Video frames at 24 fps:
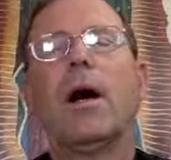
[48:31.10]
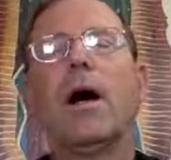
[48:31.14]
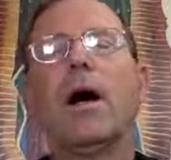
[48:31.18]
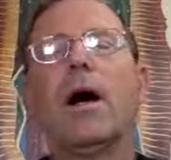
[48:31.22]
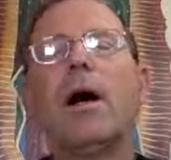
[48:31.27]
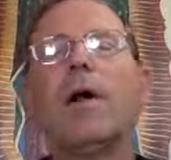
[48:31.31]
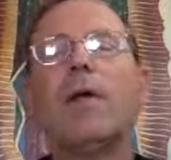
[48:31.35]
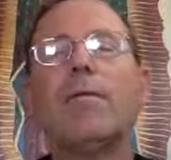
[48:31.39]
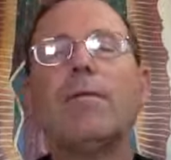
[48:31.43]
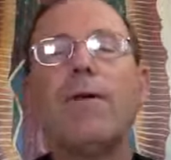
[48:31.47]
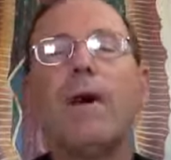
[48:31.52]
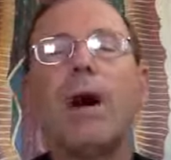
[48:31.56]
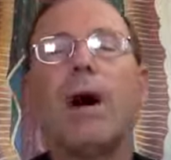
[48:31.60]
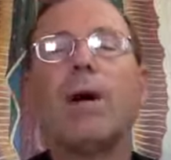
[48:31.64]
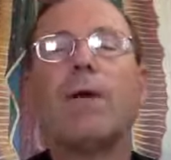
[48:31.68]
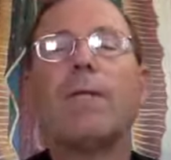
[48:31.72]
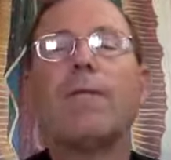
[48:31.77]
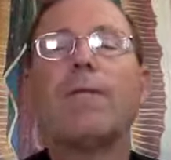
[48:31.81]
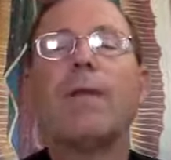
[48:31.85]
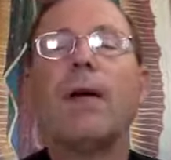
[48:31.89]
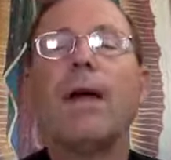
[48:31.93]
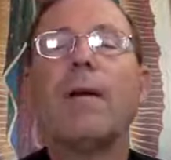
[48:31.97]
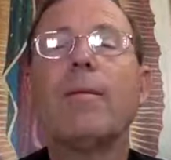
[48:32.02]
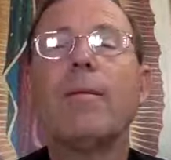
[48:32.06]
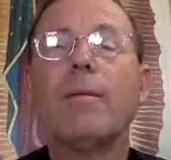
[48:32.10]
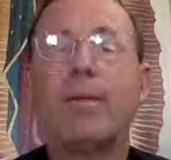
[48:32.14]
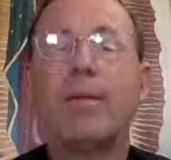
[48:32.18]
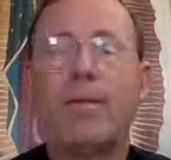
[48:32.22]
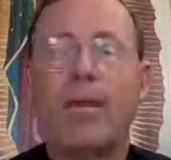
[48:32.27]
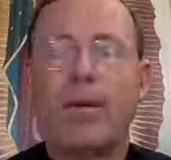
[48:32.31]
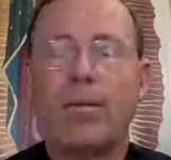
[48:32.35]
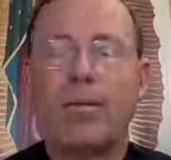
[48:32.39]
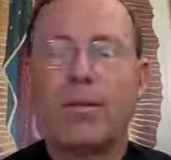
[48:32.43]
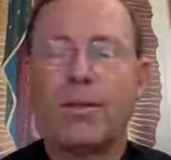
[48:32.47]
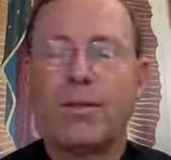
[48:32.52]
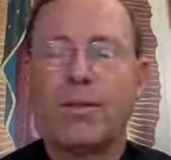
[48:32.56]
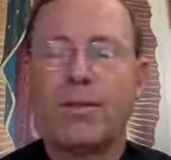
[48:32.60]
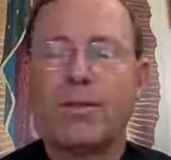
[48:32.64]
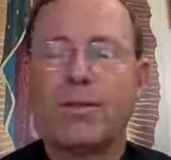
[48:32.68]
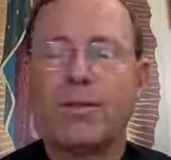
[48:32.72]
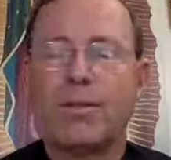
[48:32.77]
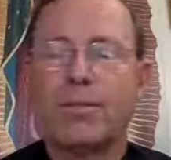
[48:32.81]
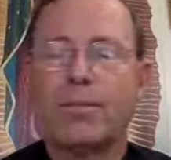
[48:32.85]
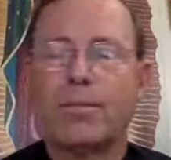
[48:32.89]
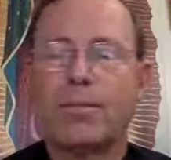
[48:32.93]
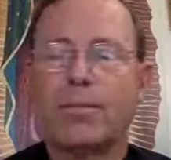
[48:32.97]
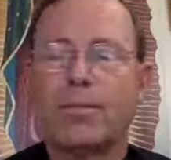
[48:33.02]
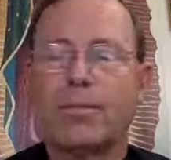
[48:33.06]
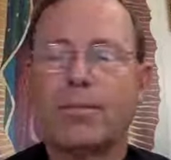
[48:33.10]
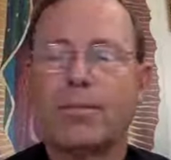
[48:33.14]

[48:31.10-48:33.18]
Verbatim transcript: of our family members.